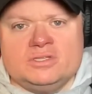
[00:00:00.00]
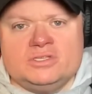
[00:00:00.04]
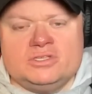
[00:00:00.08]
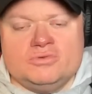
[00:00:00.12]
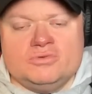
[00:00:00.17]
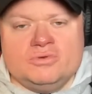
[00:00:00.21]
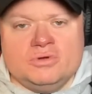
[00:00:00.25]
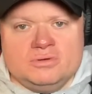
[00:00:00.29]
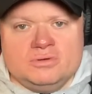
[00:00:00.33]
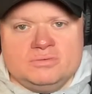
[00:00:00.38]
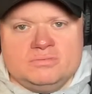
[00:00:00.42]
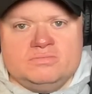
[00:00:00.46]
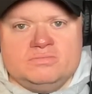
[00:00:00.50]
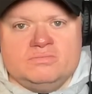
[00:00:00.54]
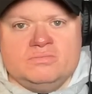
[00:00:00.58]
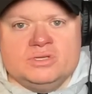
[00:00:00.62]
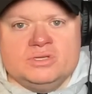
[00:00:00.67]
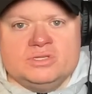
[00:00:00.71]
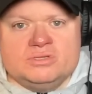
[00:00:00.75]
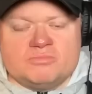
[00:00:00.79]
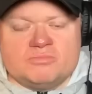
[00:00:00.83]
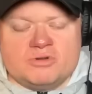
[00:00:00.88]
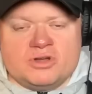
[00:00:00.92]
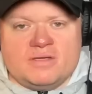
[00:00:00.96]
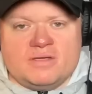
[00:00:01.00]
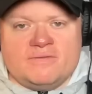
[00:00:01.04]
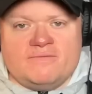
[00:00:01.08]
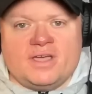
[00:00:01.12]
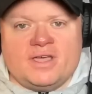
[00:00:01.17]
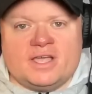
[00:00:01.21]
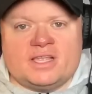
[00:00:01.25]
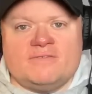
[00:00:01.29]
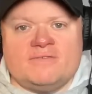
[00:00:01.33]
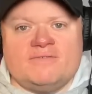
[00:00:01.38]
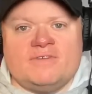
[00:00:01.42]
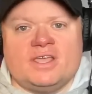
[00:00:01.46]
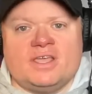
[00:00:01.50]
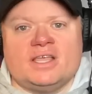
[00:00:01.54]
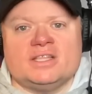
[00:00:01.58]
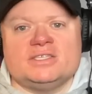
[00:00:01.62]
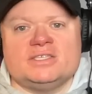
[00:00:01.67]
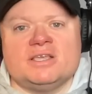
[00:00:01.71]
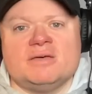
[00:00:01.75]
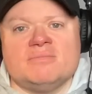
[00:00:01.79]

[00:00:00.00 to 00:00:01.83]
Tua was pretty effective against